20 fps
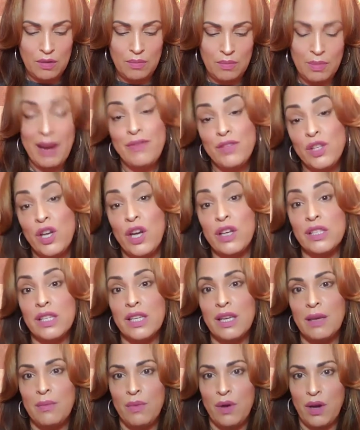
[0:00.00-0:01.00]
but I've talked to
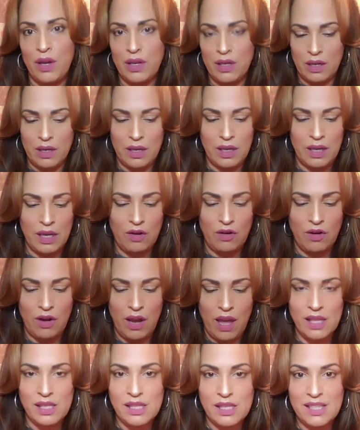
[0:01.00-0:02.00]
him on the
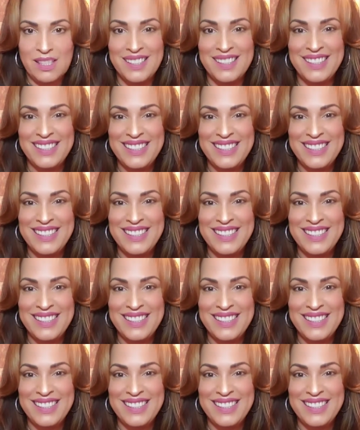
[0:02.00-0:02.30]
internet.